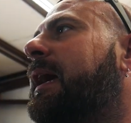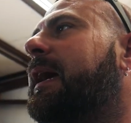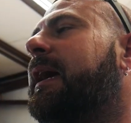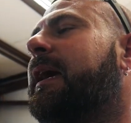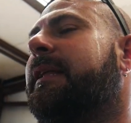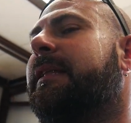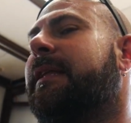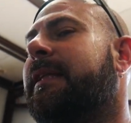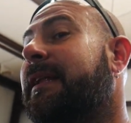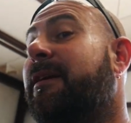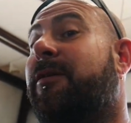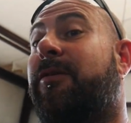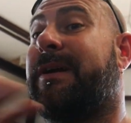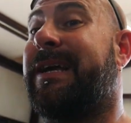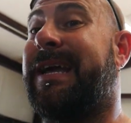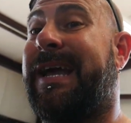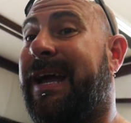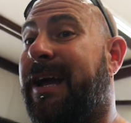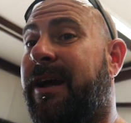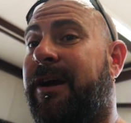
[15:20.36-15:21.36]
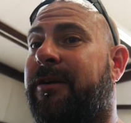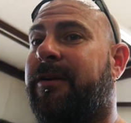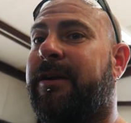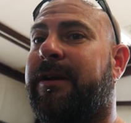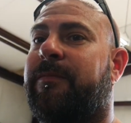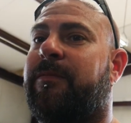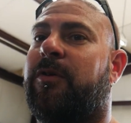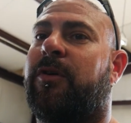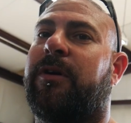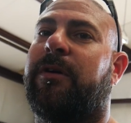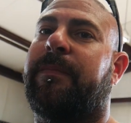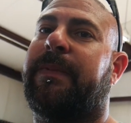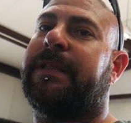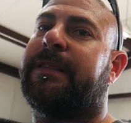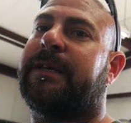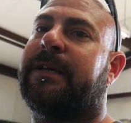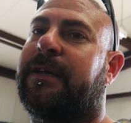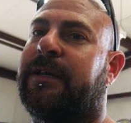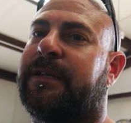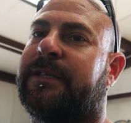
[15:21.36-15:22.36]
and then they don't care anymore about
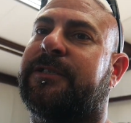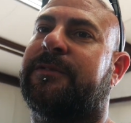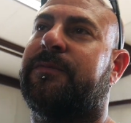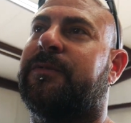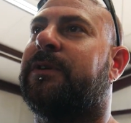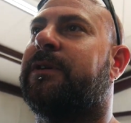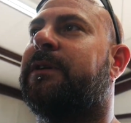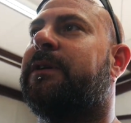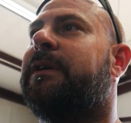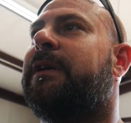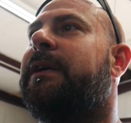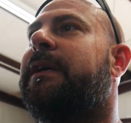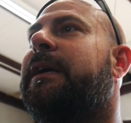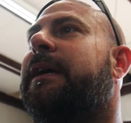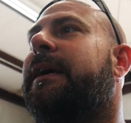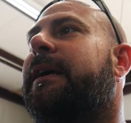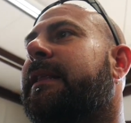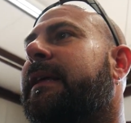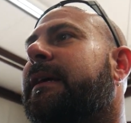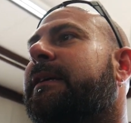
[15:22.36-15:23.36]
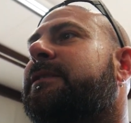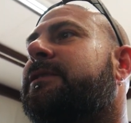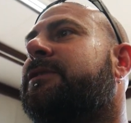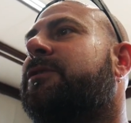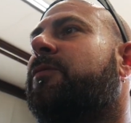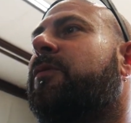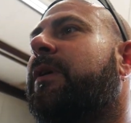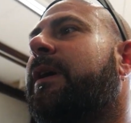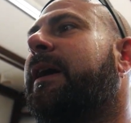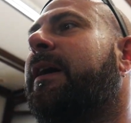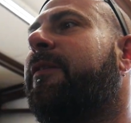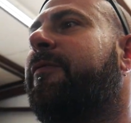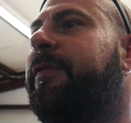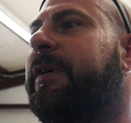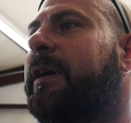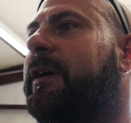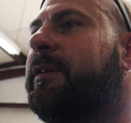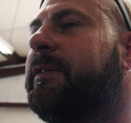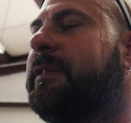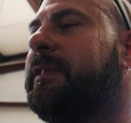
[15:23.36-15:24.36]
the customer. And that's the way I
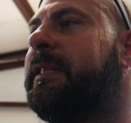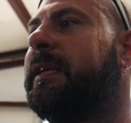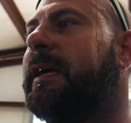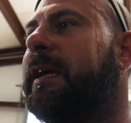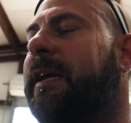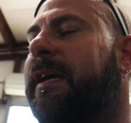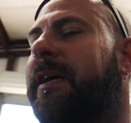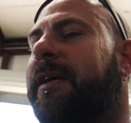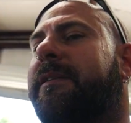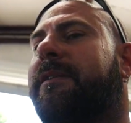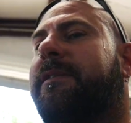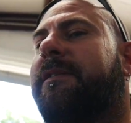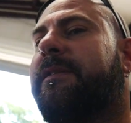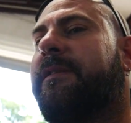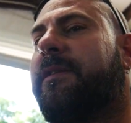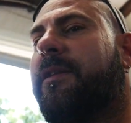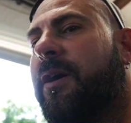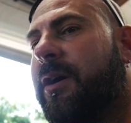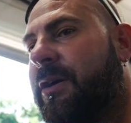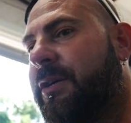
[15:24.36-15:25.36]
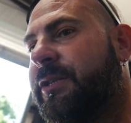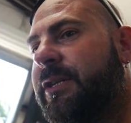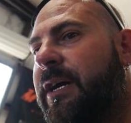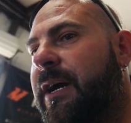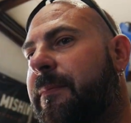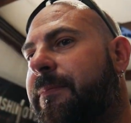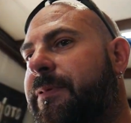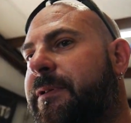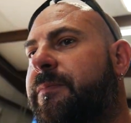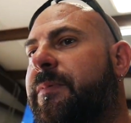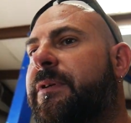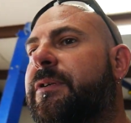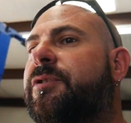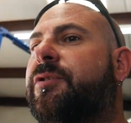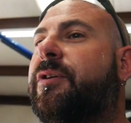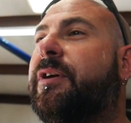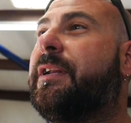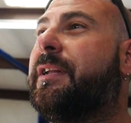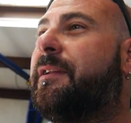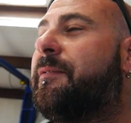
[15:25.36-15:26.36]
felt that our shop has been
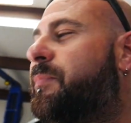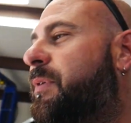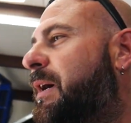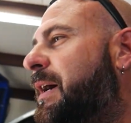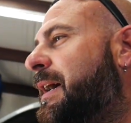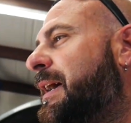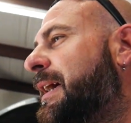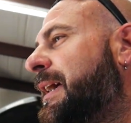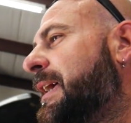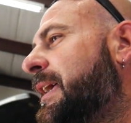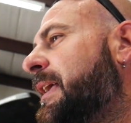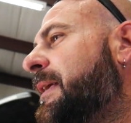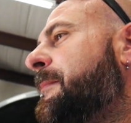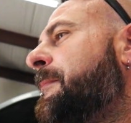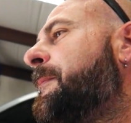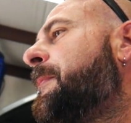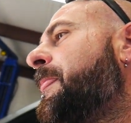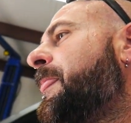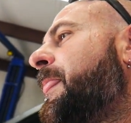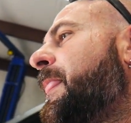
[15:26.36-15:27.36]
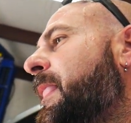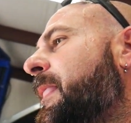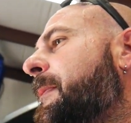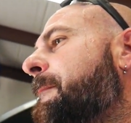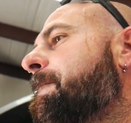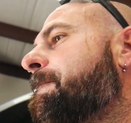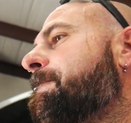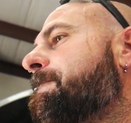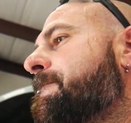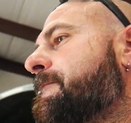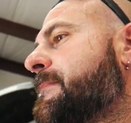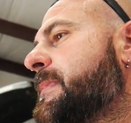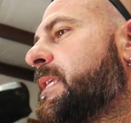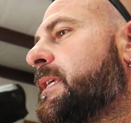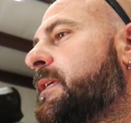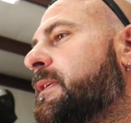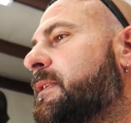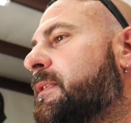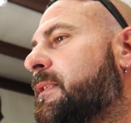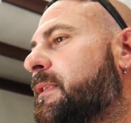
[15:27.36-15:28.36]
treated by.
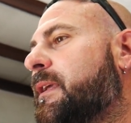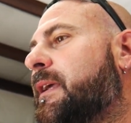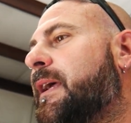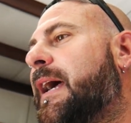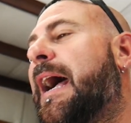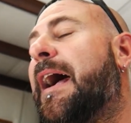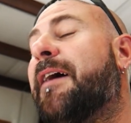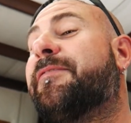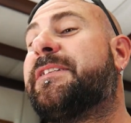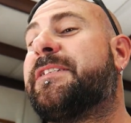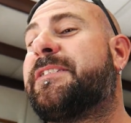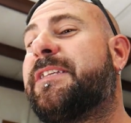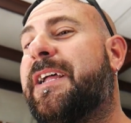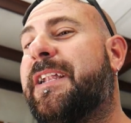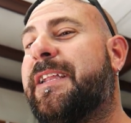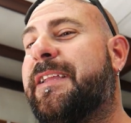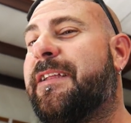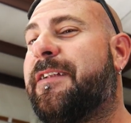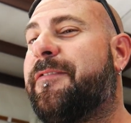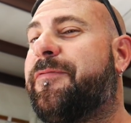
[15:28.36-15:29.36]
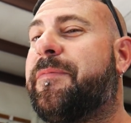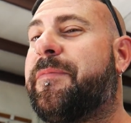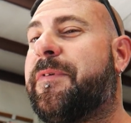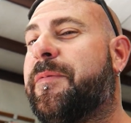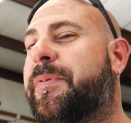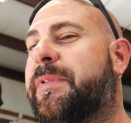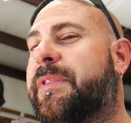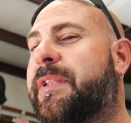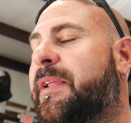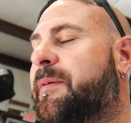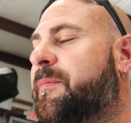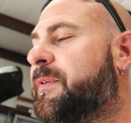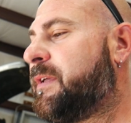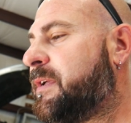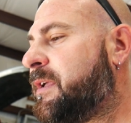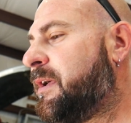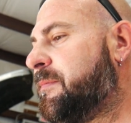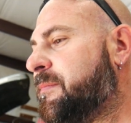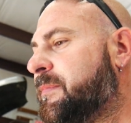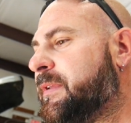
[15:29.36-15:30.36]
I haven't decided yet if I'm going to put the name of the
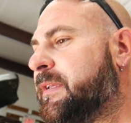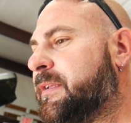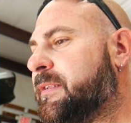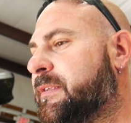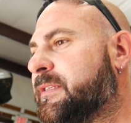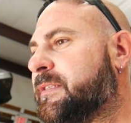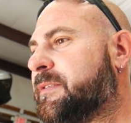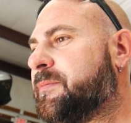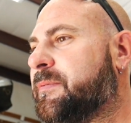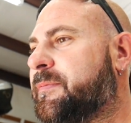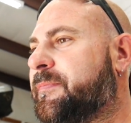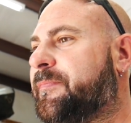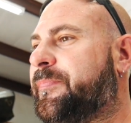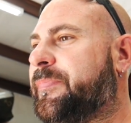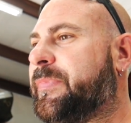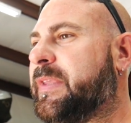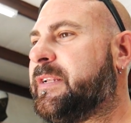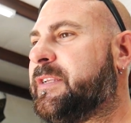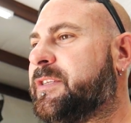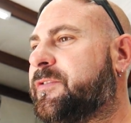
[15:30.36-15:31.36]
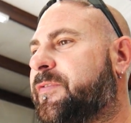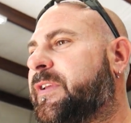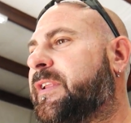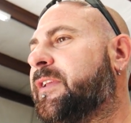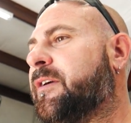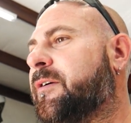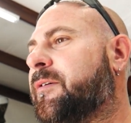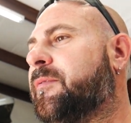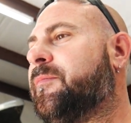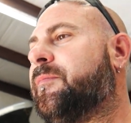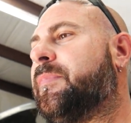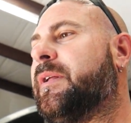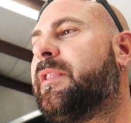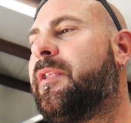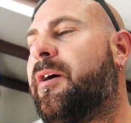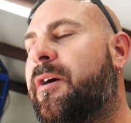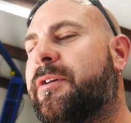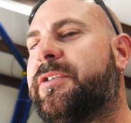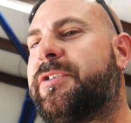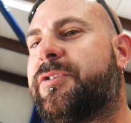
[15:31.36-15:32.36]
company in this video. But
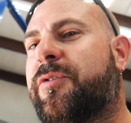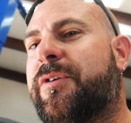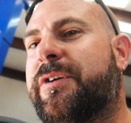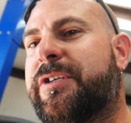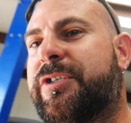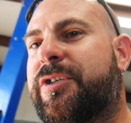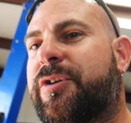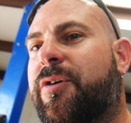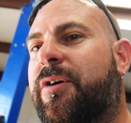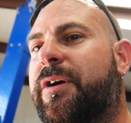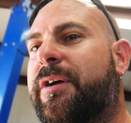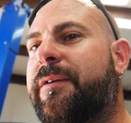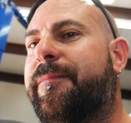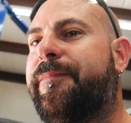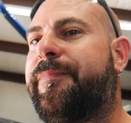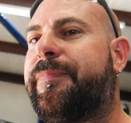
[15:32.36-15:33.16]
long story short,